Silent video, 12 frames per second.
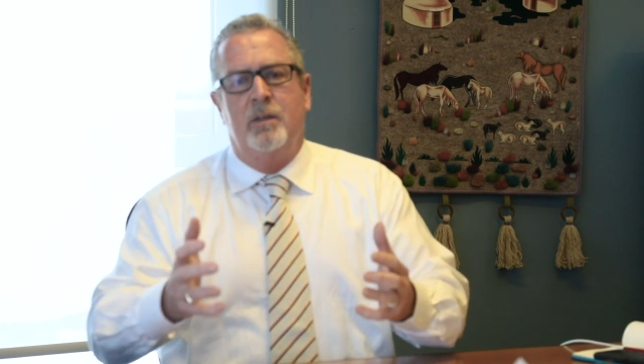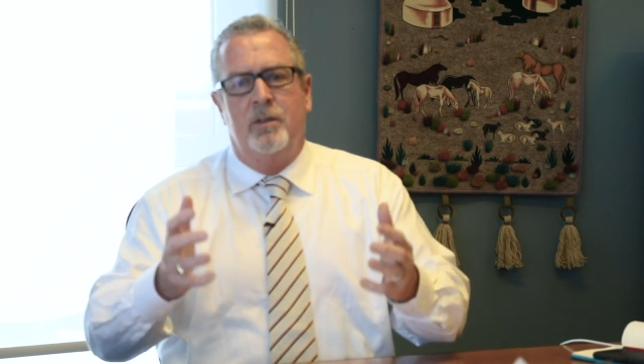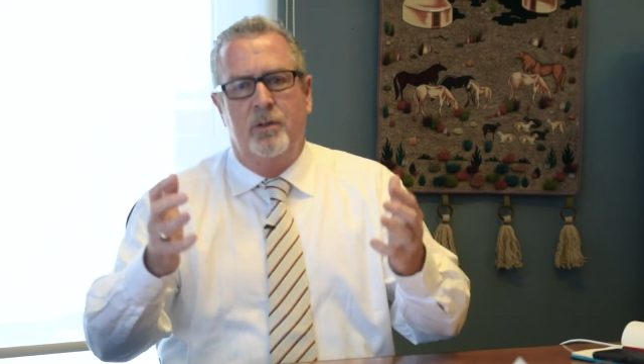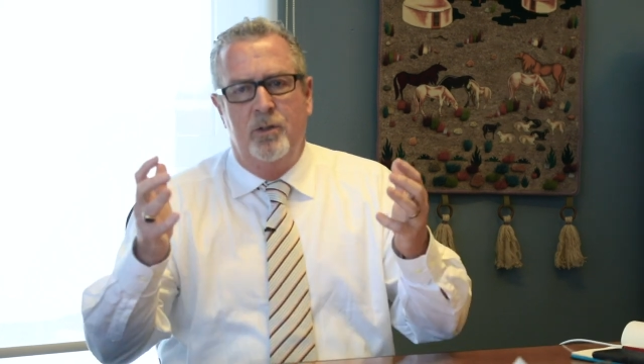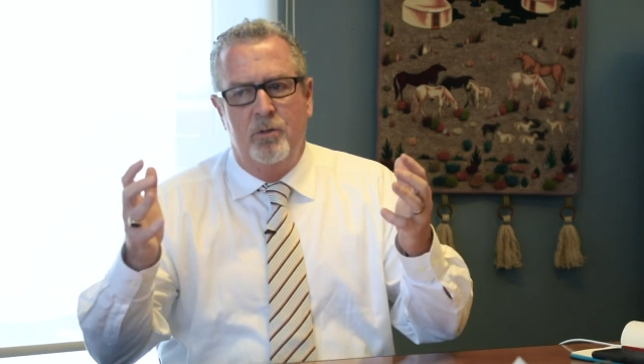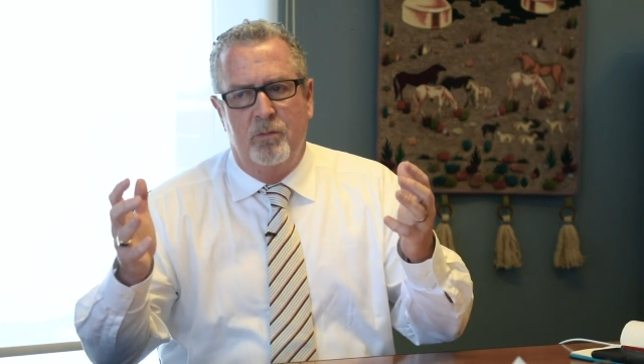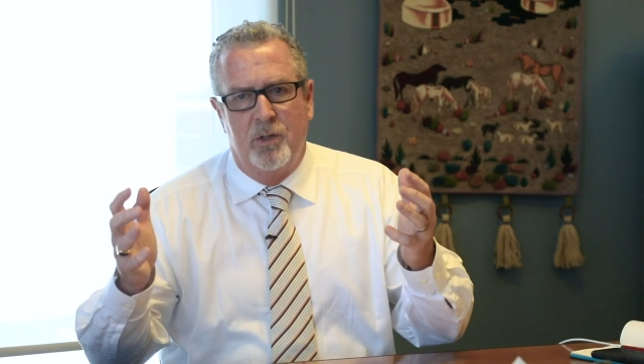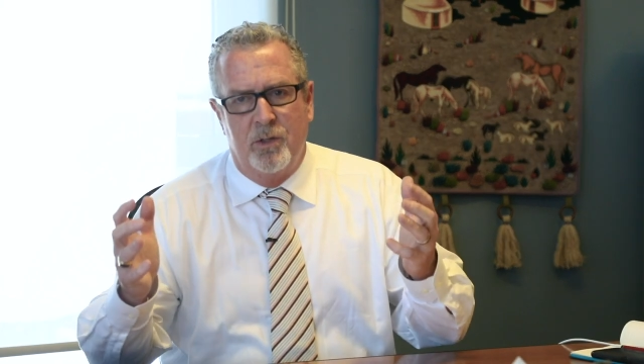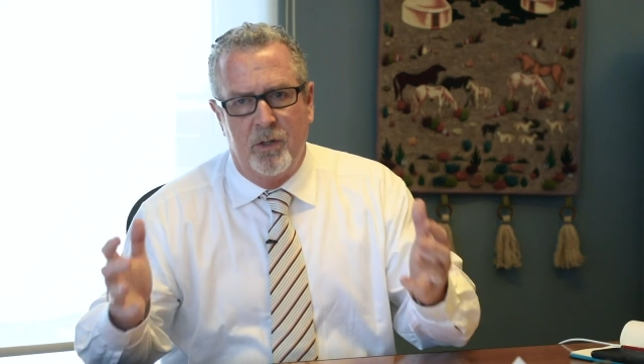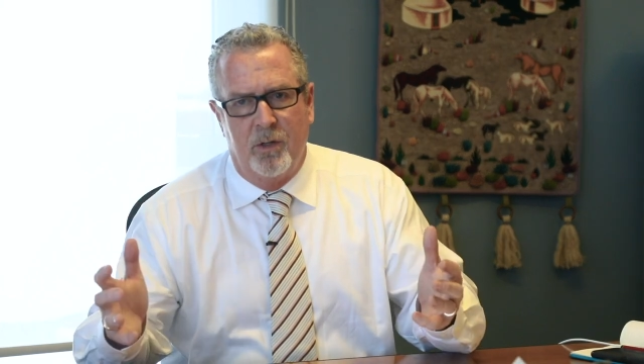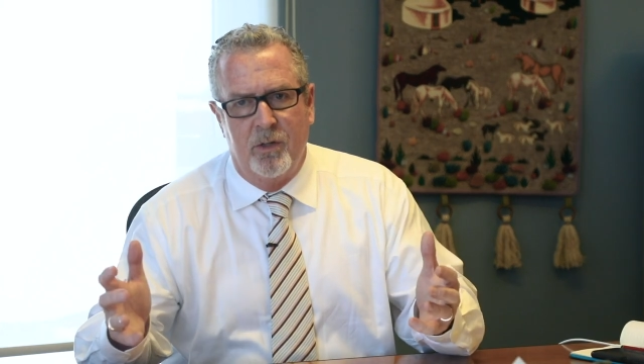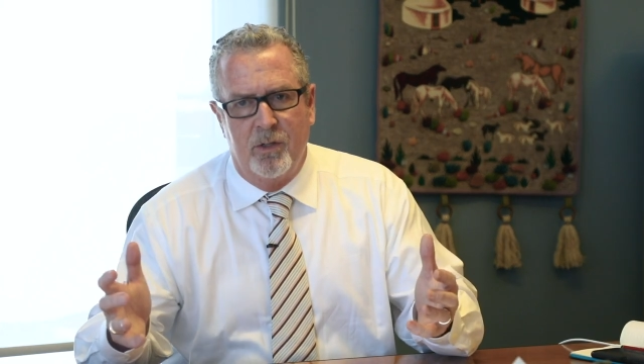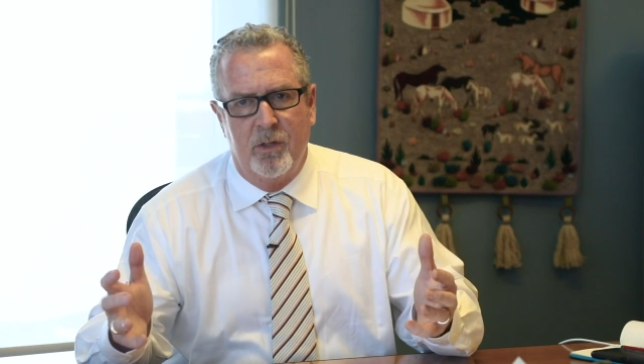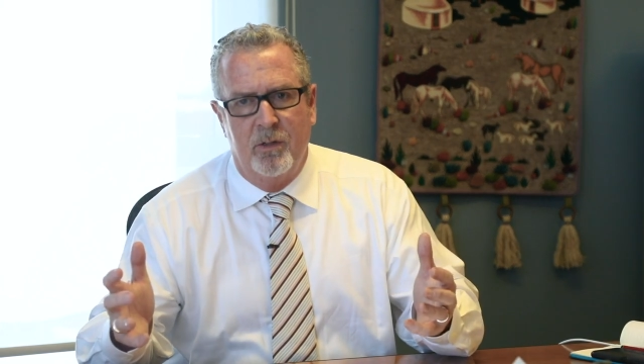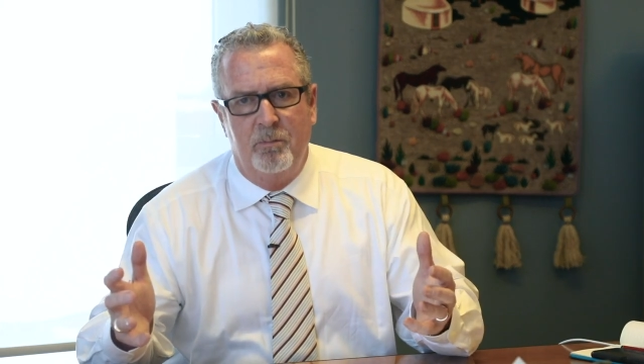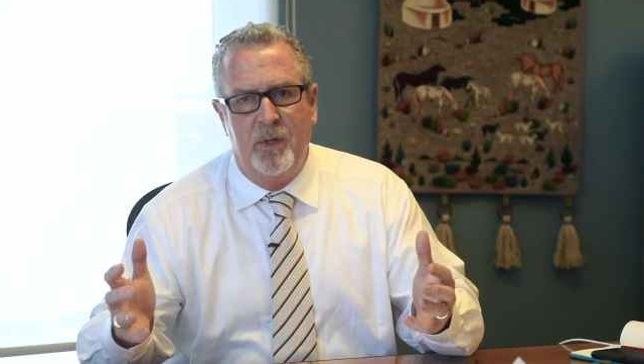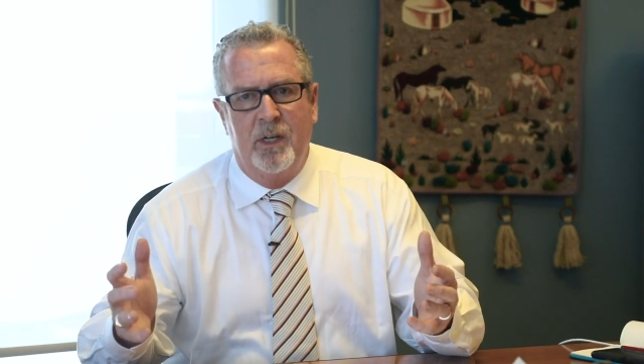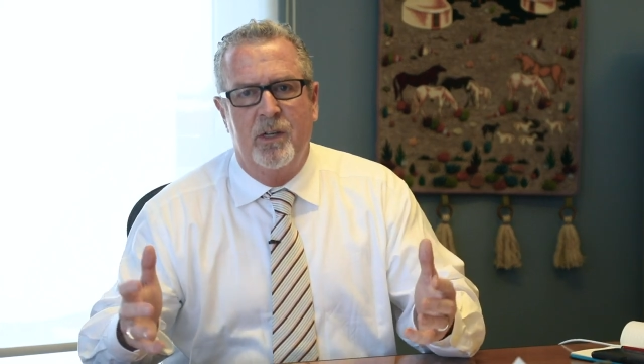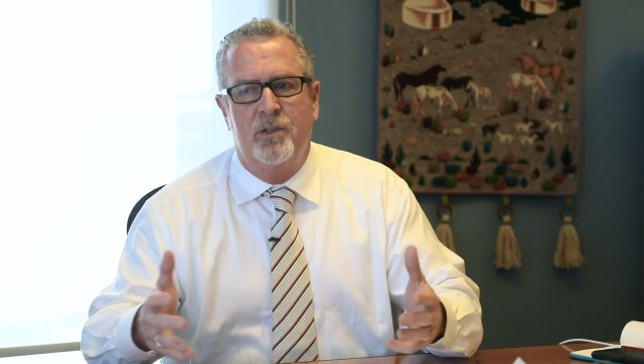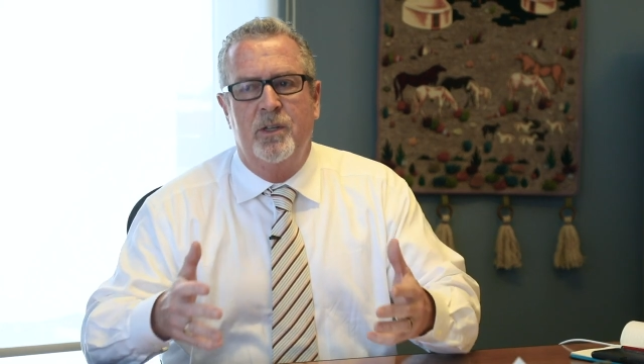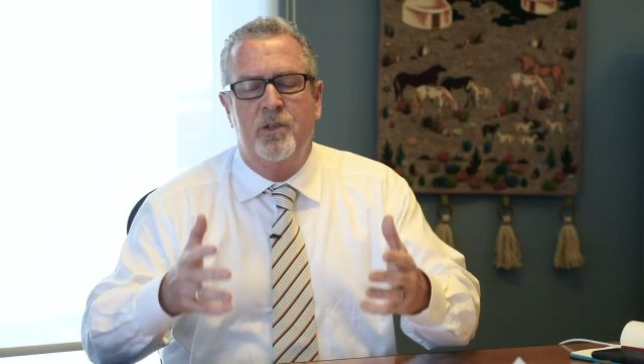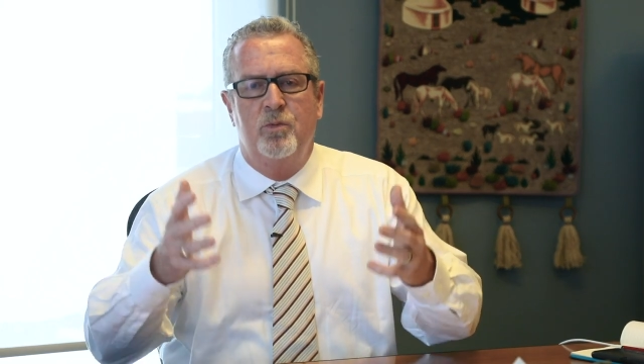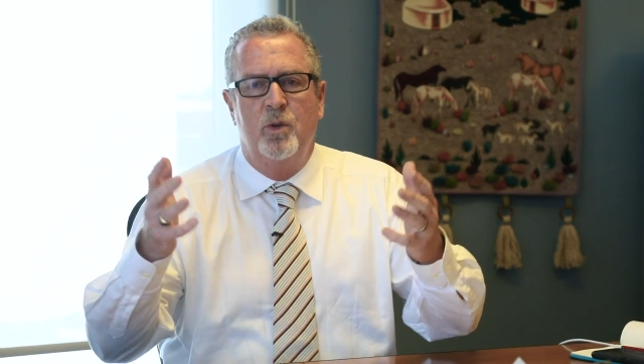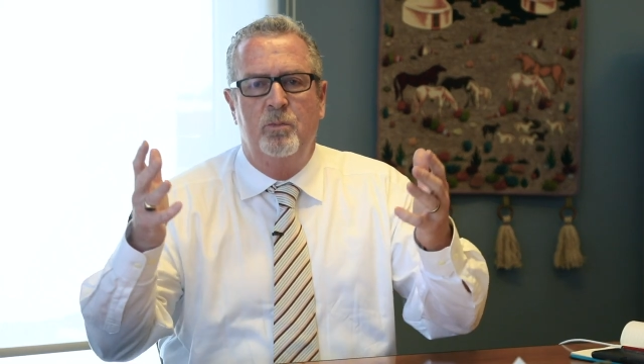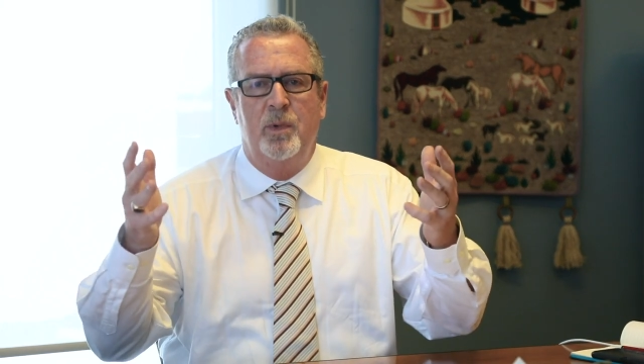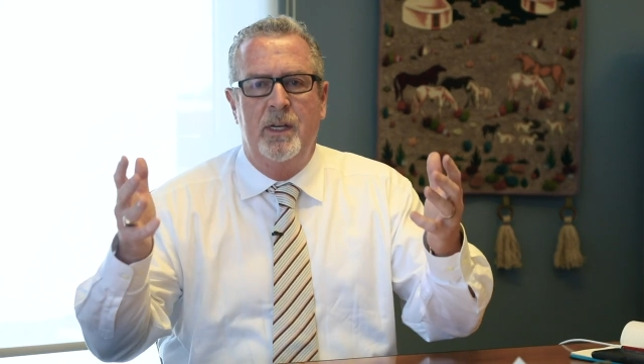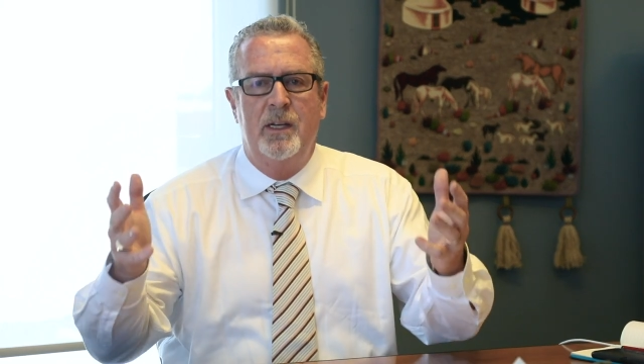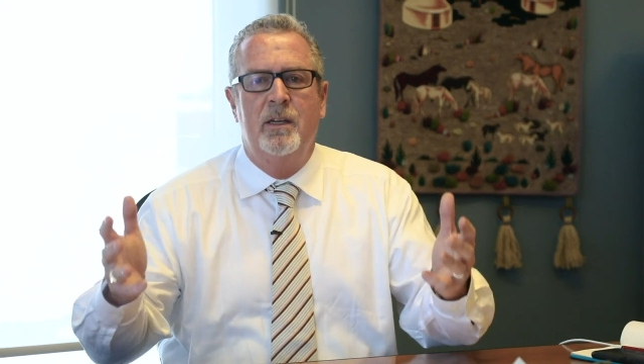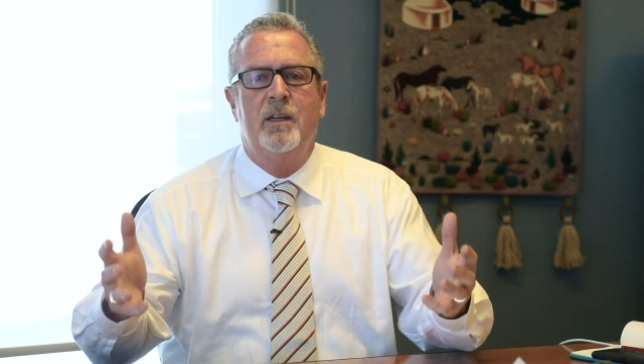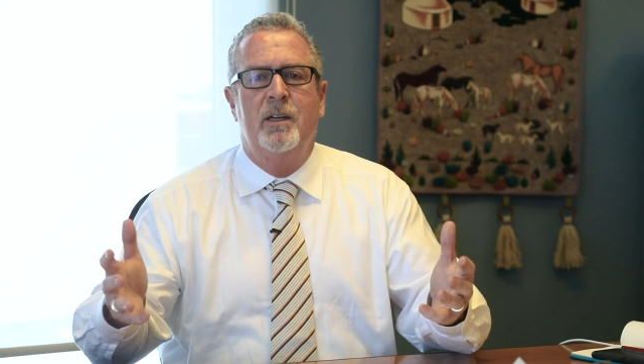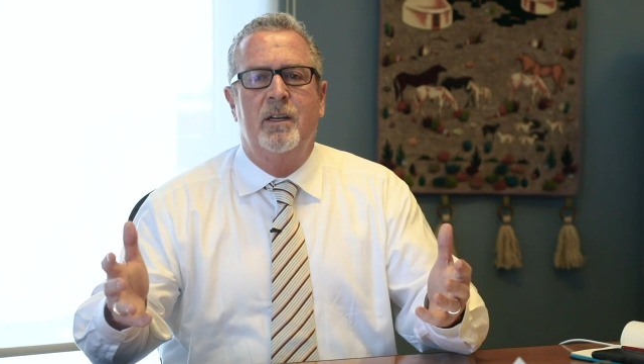to do research, because this would be